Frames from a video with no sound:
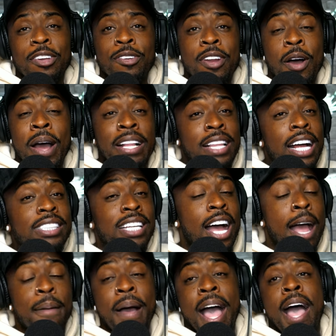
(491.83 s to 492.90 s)
You know, at that
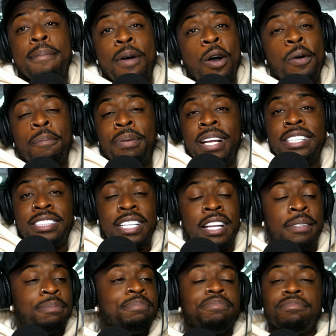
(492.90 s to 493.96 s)
time I had my own place,
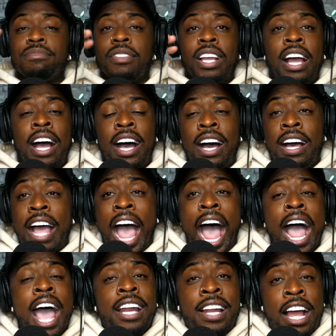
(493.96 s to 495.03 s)
and uh,
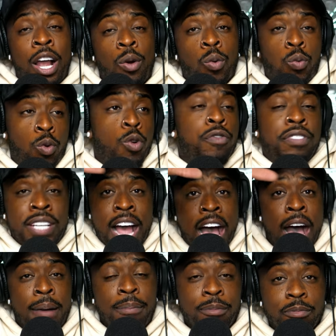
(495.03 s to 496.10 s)
I had like a
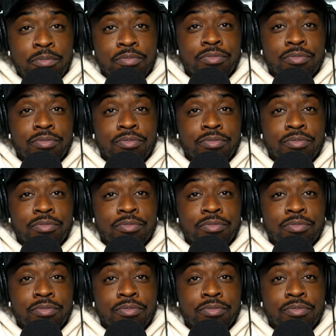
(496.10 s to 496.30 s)
rooftop.